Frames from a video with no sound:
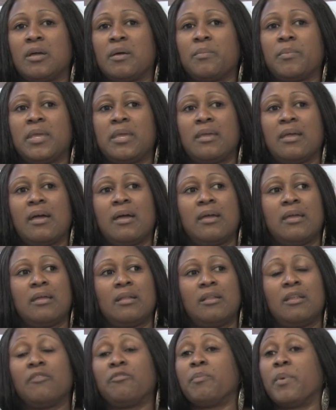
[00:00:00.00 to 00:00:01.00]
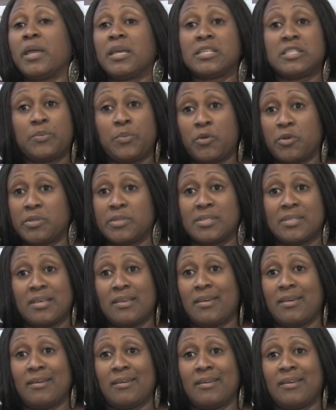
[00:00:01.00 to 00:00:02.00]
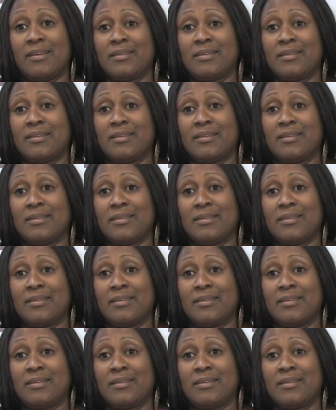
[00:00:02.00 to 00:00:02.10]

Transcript: Army. I love my experience here.